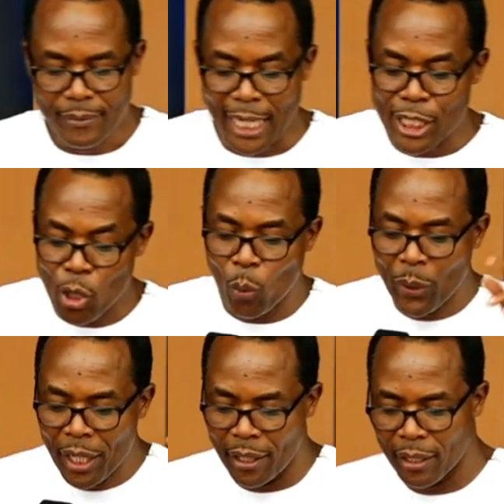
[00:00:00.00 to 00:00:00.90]
So
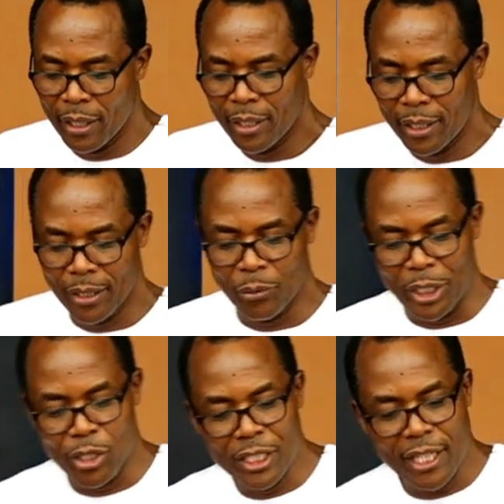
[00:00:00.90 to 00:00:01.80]
we, we
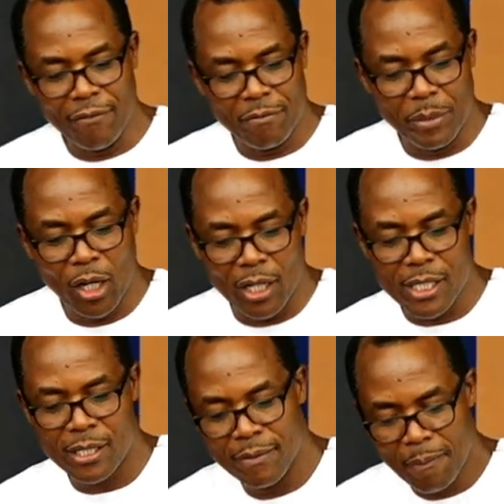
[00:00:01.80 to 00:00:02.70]
don't give
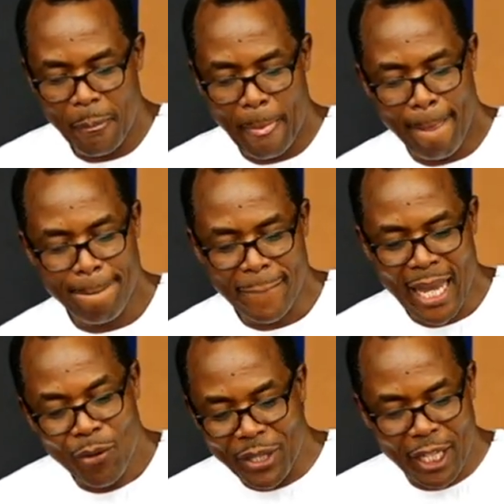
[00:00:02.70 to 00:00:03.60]
because
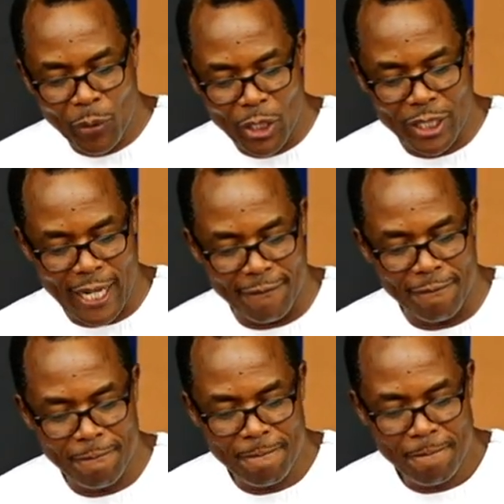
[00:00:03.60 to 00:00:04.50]
we think we don't have.
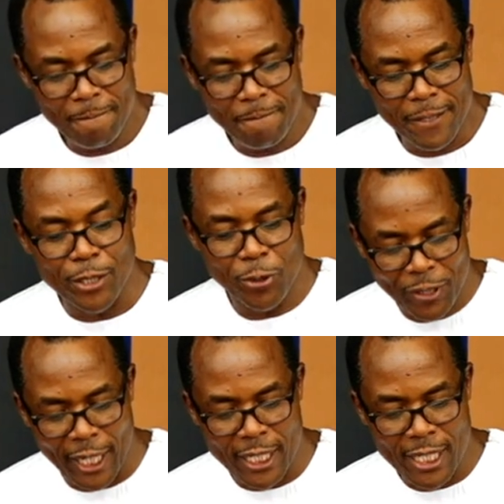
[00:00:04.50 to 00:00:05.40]
The truth
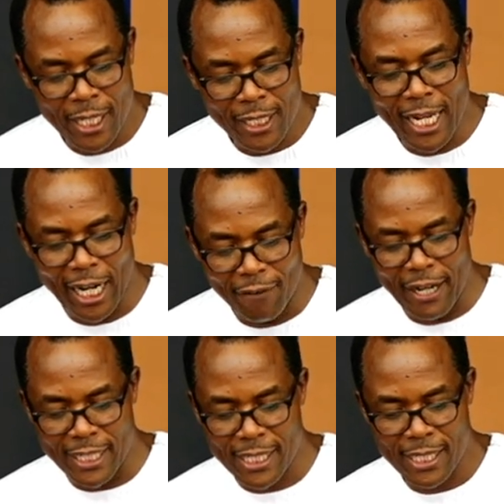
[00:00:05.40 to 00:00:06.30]
is, none of
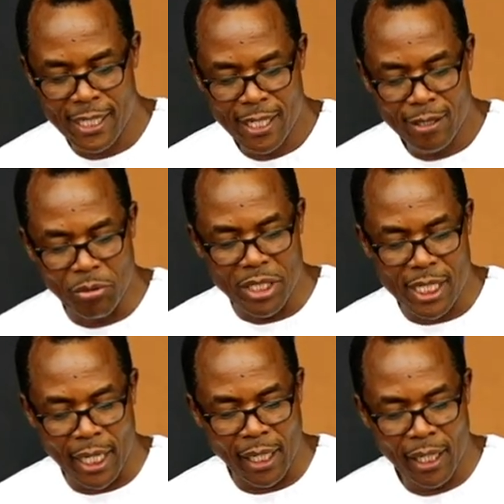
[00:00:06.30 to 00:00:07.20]
us would
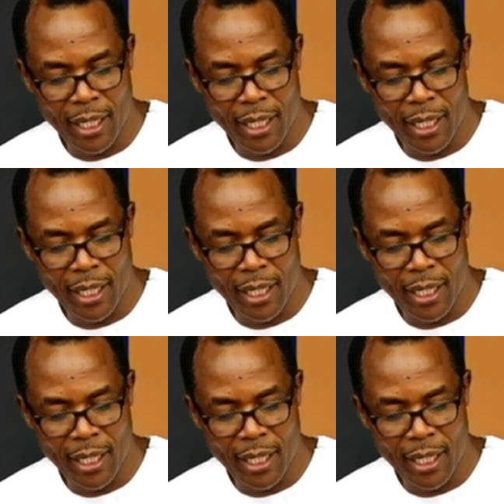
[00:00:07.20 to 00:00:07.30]
say